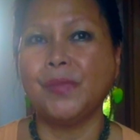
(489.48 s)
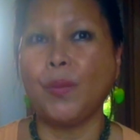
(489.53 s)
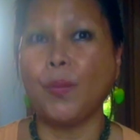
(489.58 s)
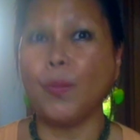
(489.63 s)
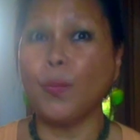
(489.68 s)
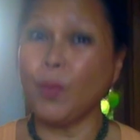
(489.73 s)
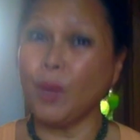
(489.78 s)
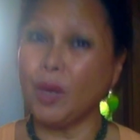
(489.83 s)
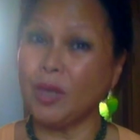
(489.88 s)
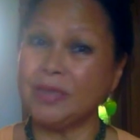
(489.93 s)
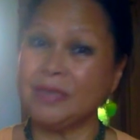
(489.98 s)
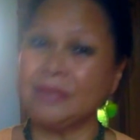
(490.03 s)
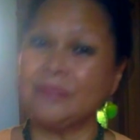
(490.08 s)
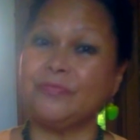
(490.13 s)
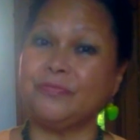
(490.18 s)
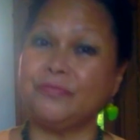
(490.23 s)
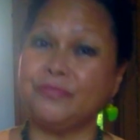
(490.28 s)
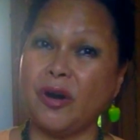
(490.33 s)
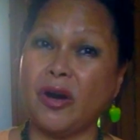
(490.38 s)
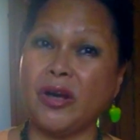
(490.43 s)
want
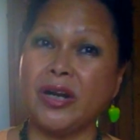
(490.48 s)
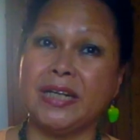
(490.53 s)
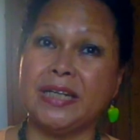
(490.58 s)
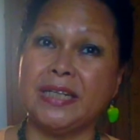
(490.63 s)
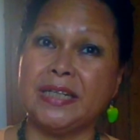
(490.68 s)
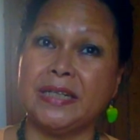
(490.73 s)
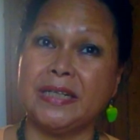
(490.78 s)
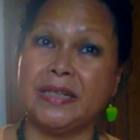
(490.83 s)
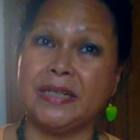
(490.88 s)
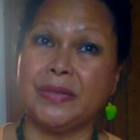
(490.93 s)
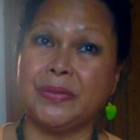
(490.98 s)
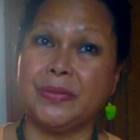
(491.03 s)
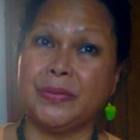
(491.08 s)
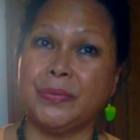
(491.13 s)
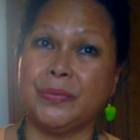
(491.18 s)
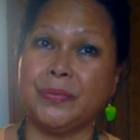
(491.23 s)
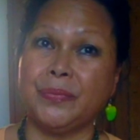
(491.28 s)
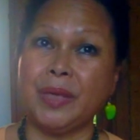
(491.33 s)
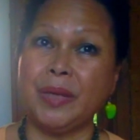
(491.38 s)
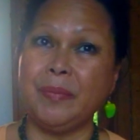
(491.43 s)

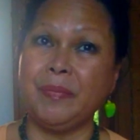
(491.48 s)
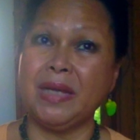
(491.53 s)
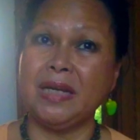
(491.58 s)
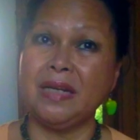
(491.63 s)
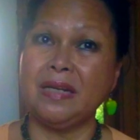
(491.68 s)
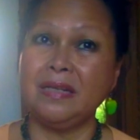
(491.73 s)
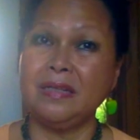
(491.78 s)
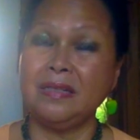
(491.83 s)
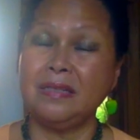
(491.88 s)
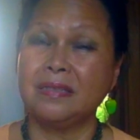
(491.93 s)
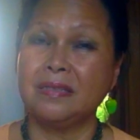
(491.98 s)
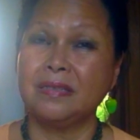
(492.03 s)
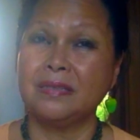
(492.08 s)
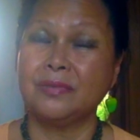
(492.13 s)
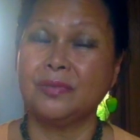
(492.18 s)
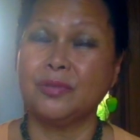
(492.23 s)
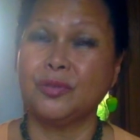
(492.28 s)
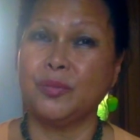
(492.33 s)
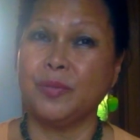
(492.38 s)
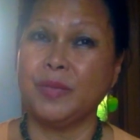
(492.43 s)
foreigner women
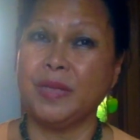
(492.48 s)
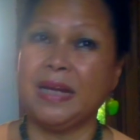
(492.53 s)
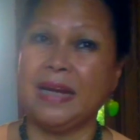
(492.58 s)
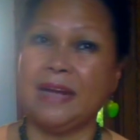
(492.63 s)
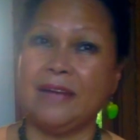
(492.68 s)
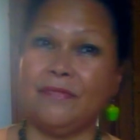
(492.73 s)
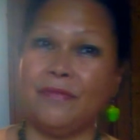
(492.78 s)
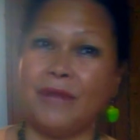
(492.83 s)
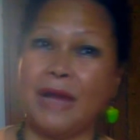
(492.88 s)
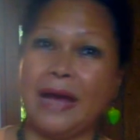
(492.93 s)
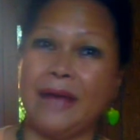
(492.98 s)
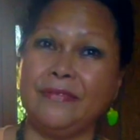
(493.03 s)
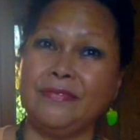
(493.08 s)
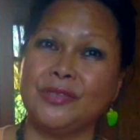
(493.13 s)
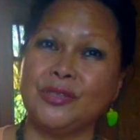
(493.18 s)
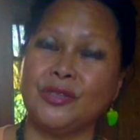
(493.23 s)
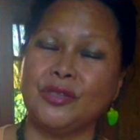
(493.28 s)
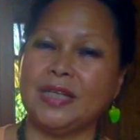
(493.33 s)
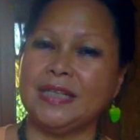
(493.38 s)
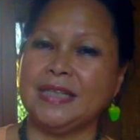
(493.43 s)
to be their wives
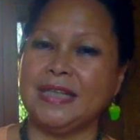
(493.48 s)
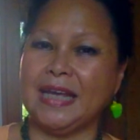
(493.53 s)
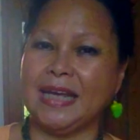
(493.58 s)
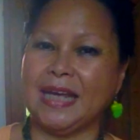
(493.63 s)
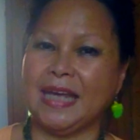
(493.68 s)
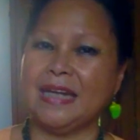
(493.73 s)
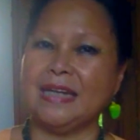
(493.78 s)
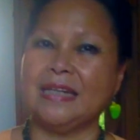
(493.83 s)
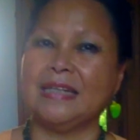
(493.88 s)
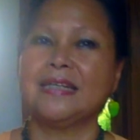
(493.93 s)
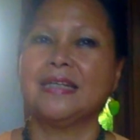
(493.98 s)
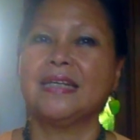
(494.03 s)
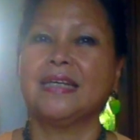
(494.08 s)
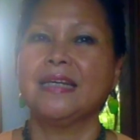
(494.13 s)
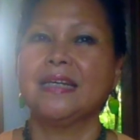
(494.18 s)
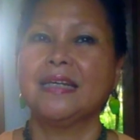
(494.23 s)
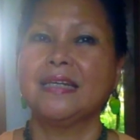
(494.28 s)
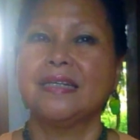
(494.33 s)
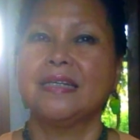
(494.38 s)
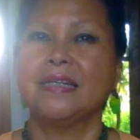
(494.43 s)
so that they can,
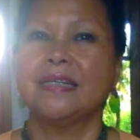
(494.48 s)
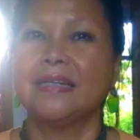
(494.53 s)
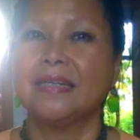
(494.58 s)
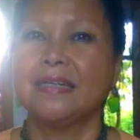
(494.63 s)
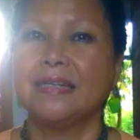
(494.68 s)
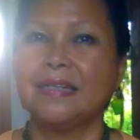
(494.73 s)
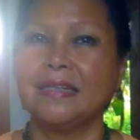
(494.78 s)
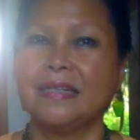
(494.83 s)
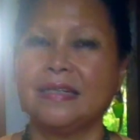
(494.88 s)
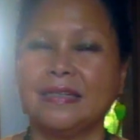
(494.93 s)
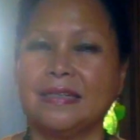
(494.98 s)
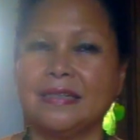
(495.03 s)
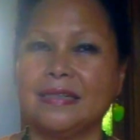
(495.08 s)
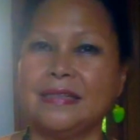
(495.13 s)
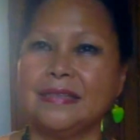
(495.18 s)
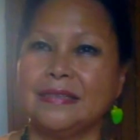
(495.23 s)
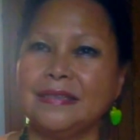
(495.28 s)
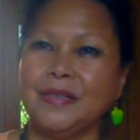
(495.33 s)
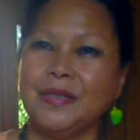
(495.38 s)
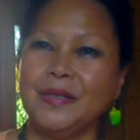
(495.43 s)

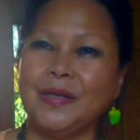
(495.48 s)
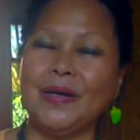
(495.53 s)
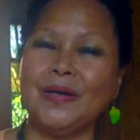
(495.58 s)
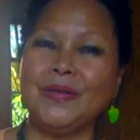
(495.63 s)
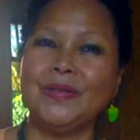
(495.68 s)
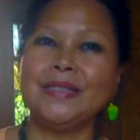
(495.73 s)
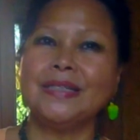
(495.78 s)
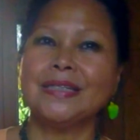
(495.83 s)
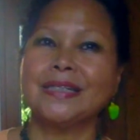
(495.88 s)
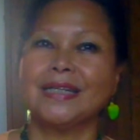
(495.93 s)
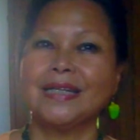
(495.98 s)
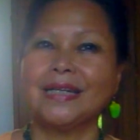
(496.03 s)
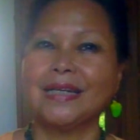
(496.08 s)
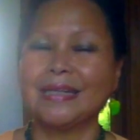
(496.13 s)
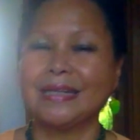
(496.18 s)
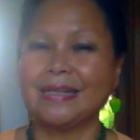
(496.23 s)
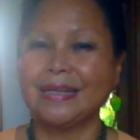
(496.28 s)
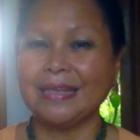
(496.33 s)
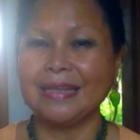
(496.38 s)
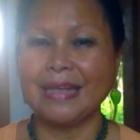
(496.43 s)
you know,
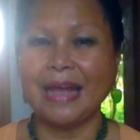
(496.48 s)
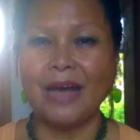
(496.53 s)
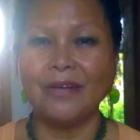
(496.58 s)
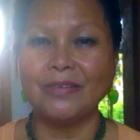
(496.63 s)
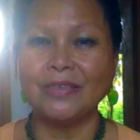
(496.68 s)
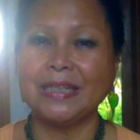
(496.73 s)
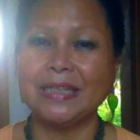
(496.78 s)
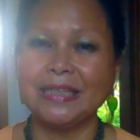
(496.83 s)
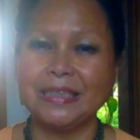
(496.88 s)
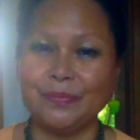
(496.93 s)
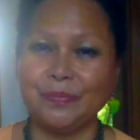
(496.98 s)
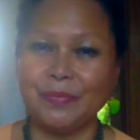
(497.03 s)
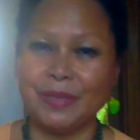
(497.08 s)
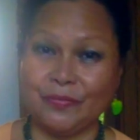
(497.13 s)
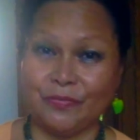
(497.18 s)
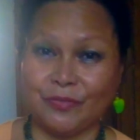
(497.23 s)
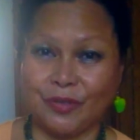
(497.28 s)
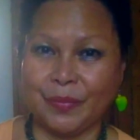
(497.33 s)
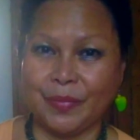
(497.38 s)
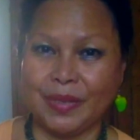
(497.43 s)
get out a little
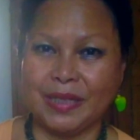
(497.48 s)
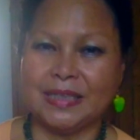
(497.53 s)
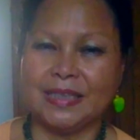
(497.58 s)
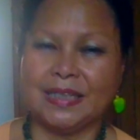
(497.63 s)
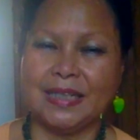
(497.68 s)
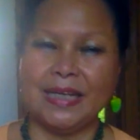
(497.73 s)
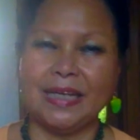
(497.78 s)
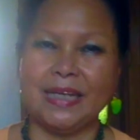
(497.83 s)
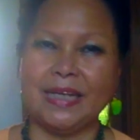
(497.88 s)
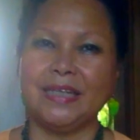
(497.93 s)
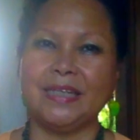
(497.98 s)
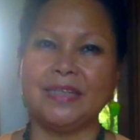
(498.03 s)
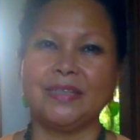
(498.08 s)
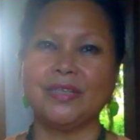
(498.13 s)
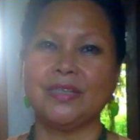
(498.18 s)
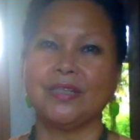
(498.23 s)
bit from Italy,